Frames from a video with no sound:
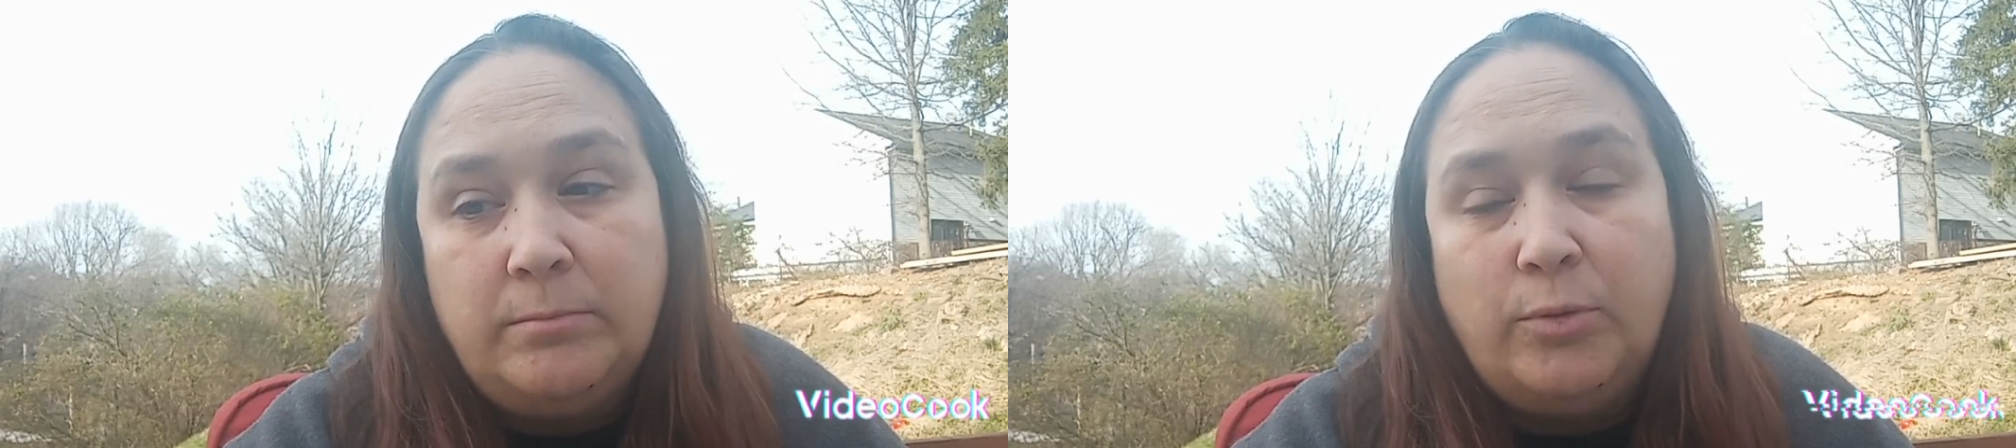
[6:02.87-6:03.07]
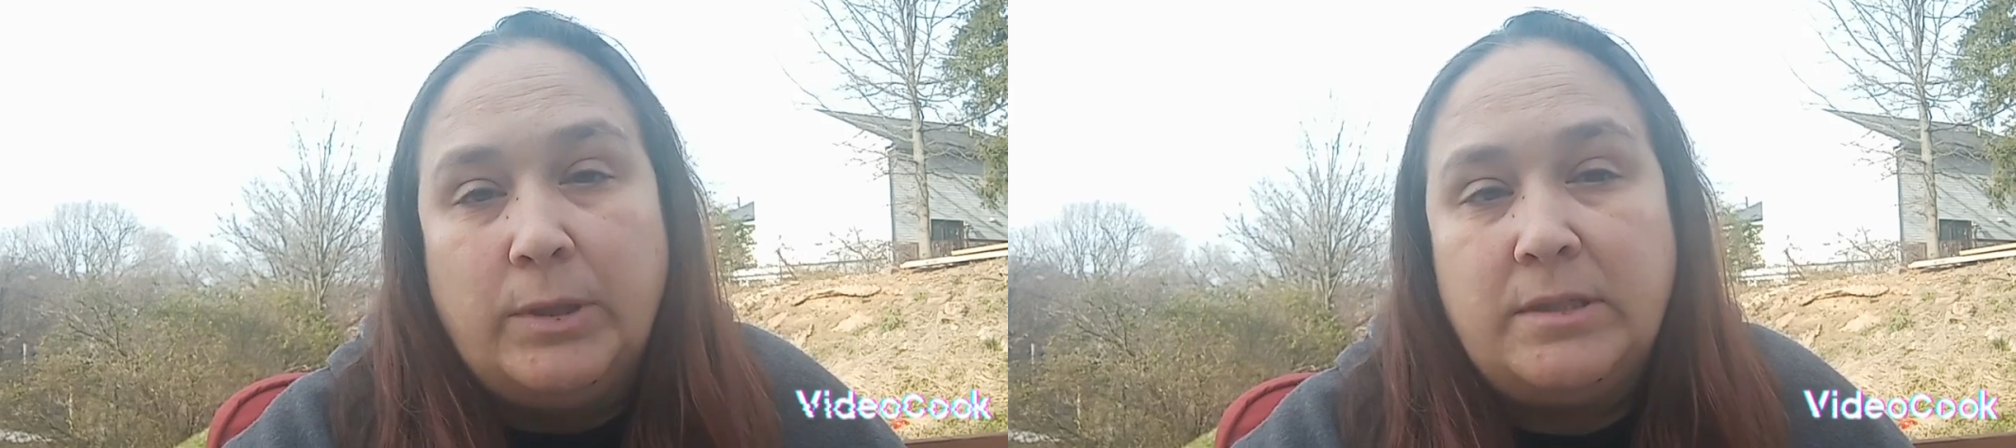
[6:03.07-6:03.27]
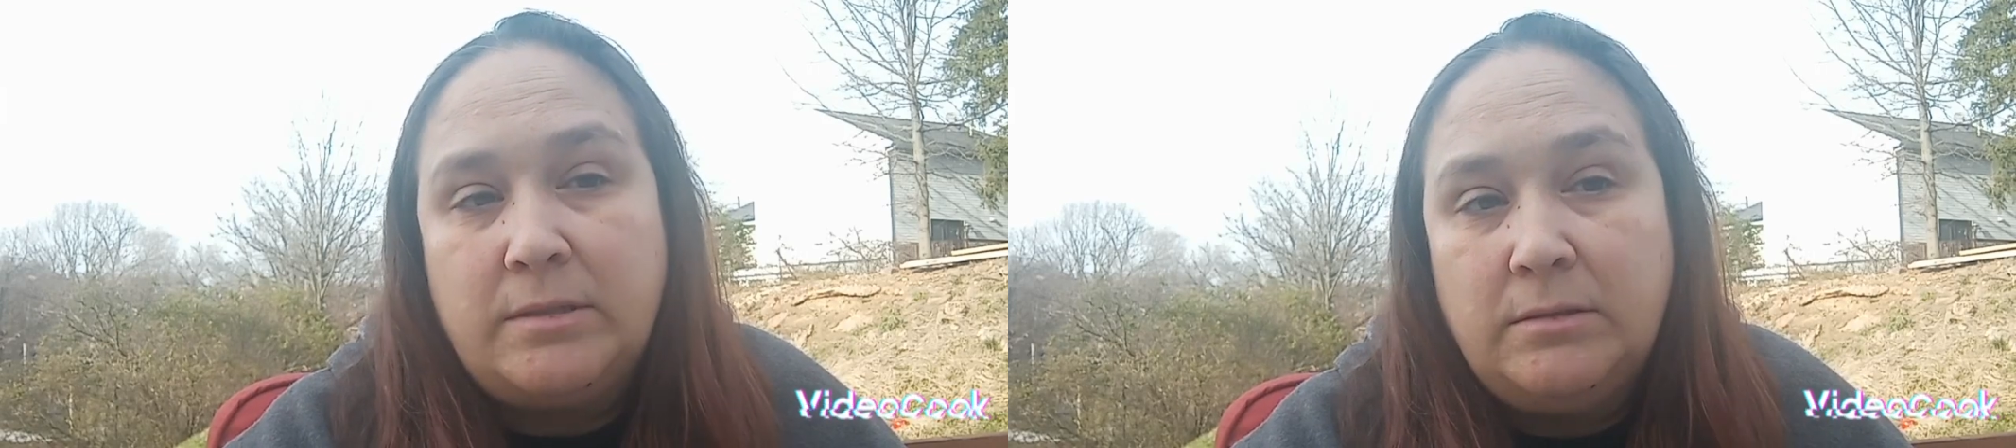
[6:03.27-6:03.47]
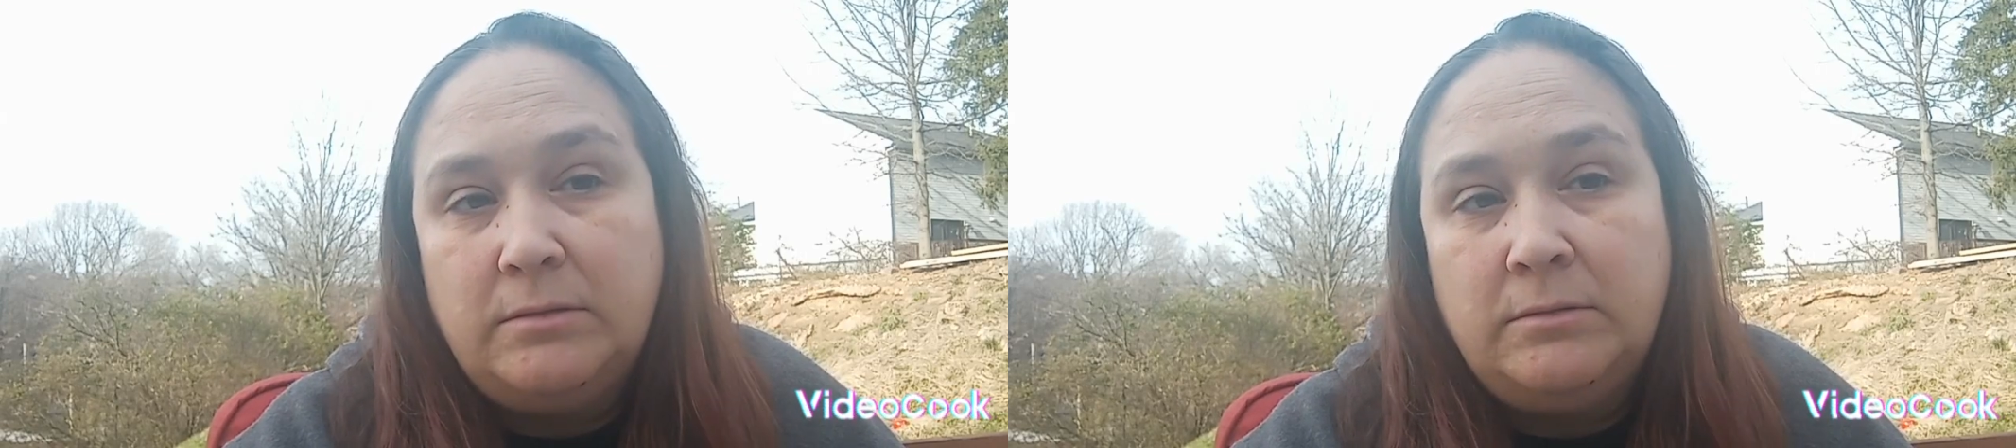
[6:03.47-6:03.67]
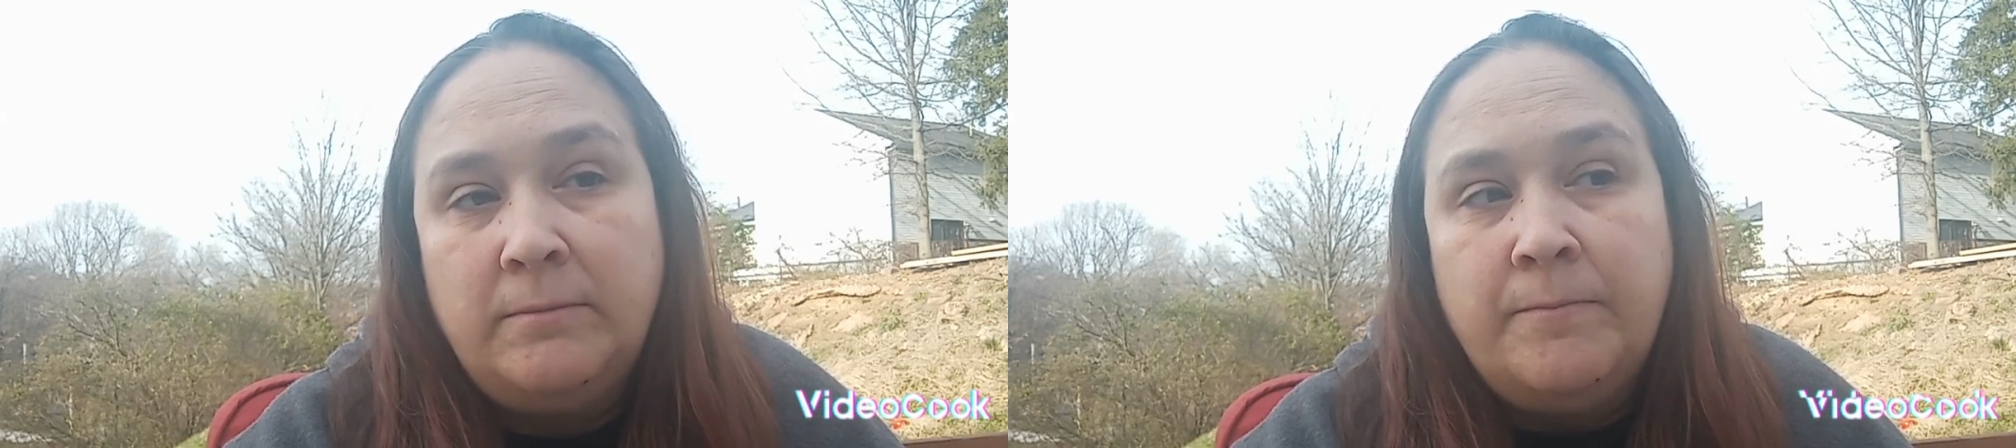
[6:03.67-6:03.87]
points
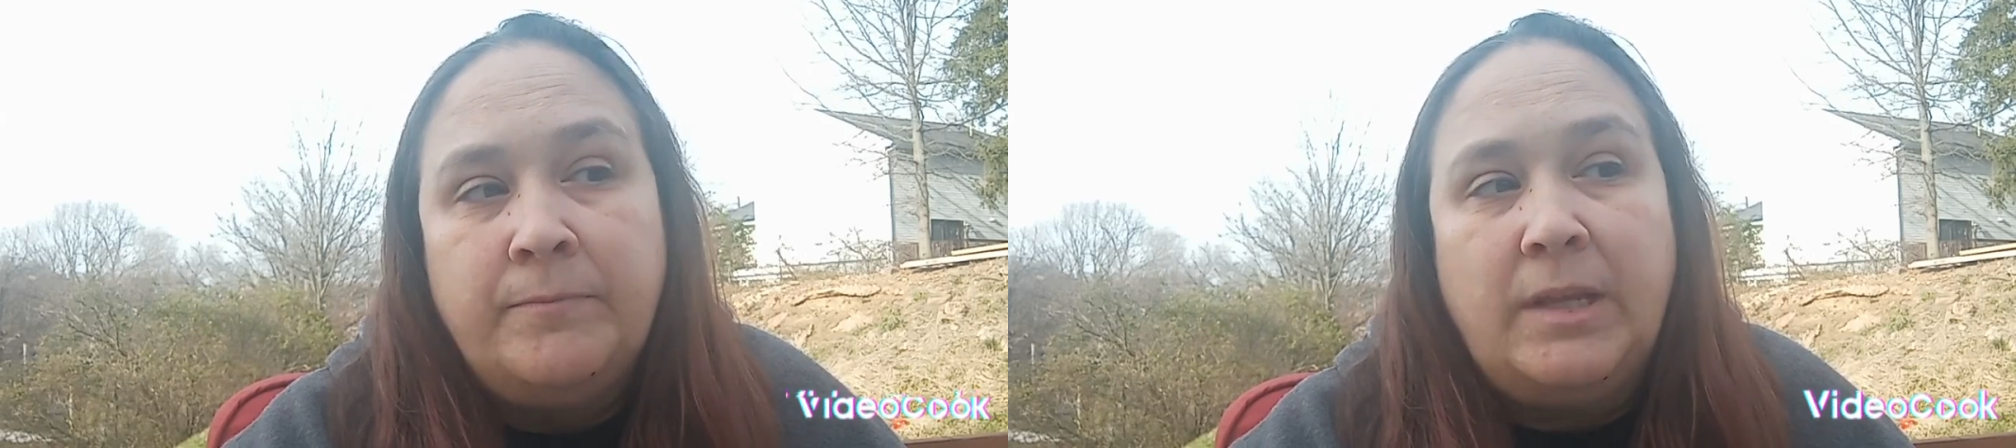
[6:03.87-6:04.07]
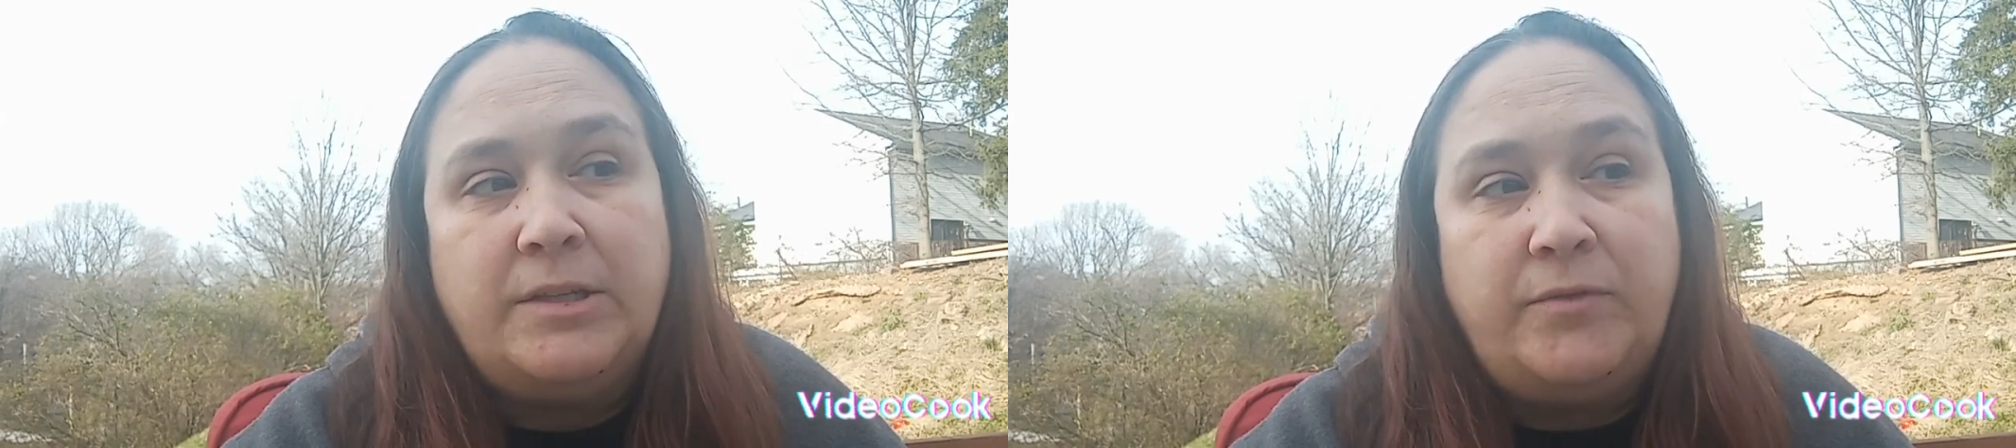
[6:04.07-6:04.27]
as